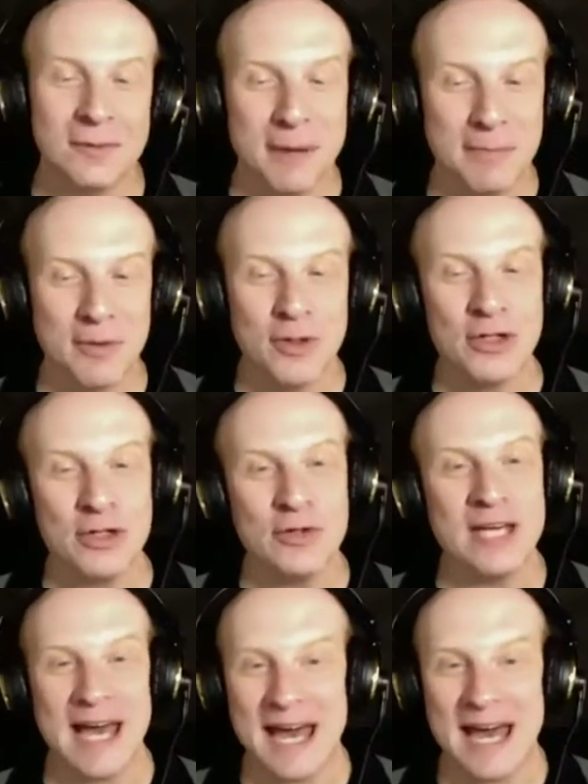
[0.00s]
remember,
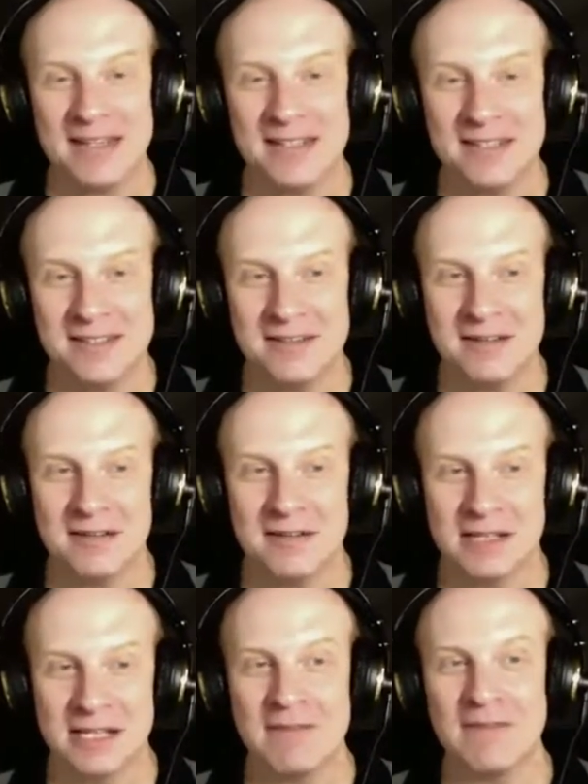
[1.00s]
you can
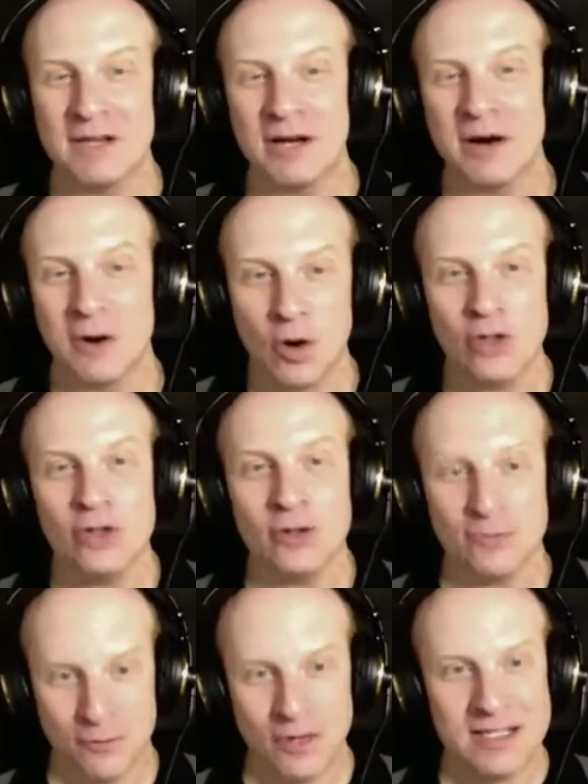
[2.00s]
give uh, on
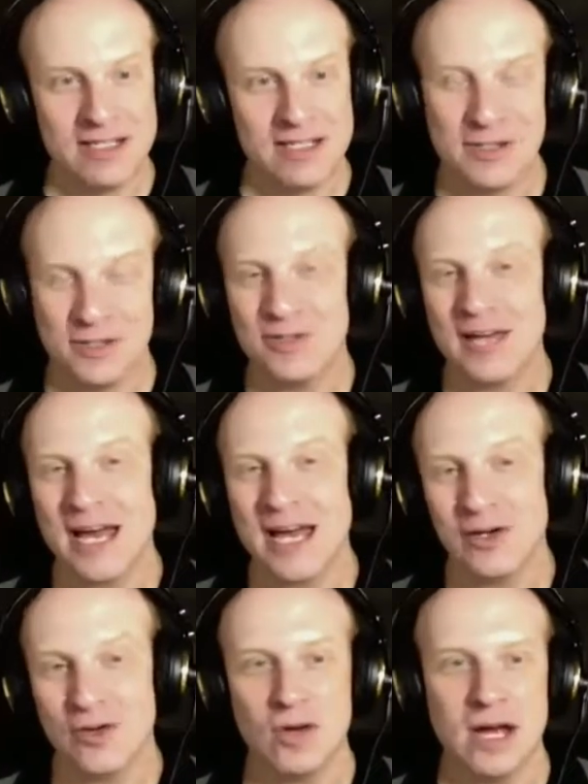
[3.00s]
your friends list, you
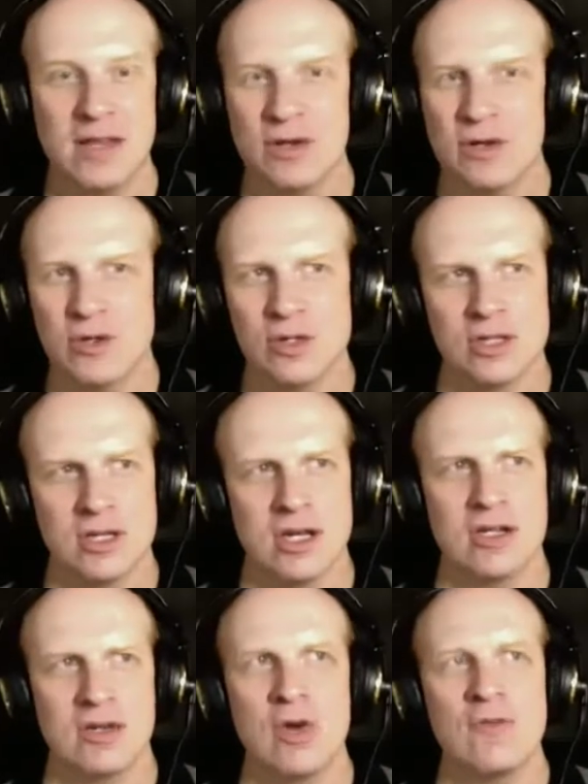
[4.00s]
can create those
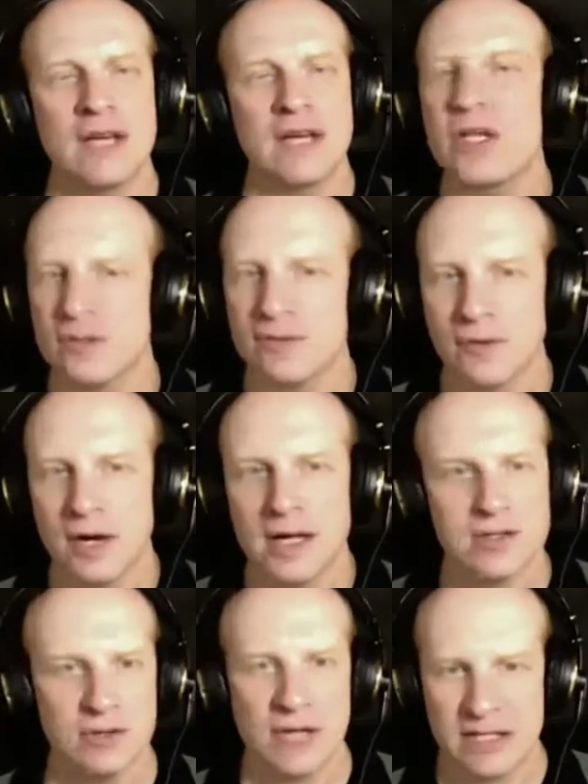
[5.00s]
uh, notification
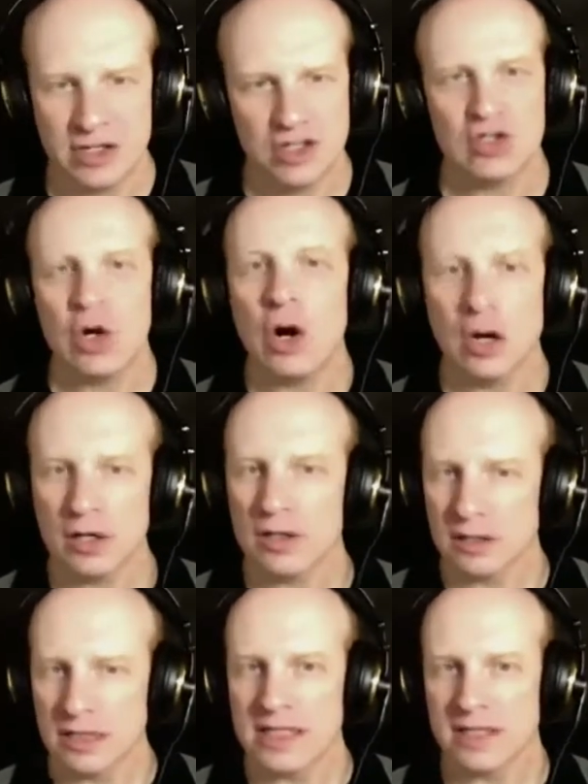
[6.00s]
friends or that
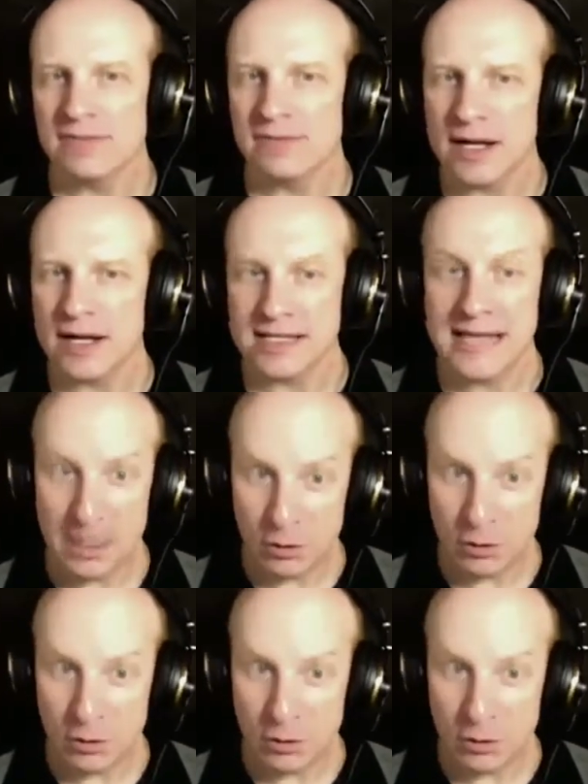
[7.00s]
starred list of friends, and